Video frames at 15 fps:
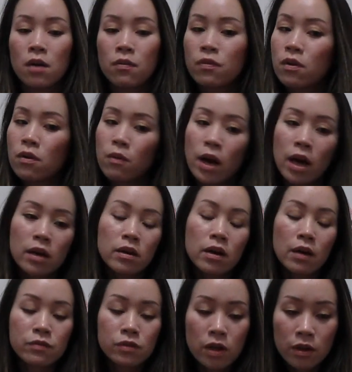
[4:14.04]
for a while.
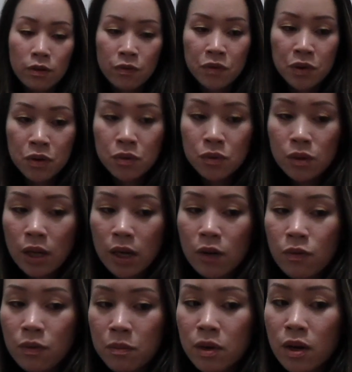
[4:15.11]
I've tried a few like
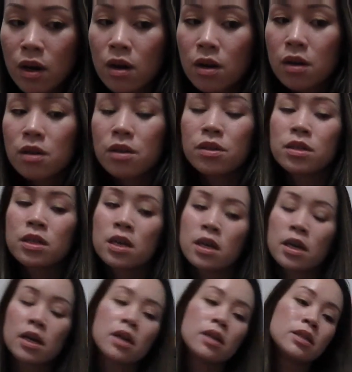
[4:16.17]
from NARS
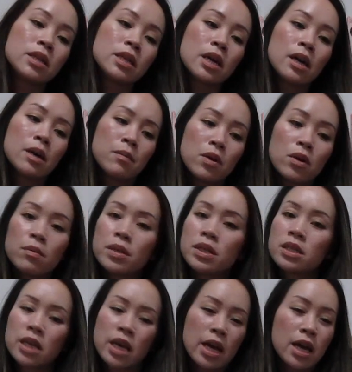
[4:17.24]
and Urban
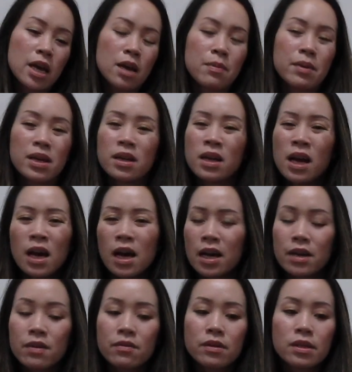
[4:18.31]
Decay, but I
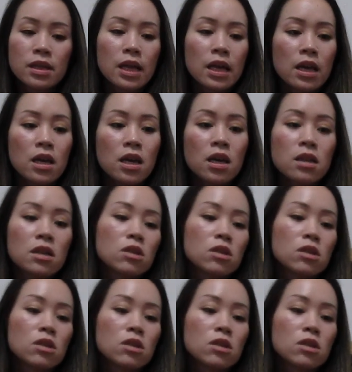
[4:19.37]
didn't really like it.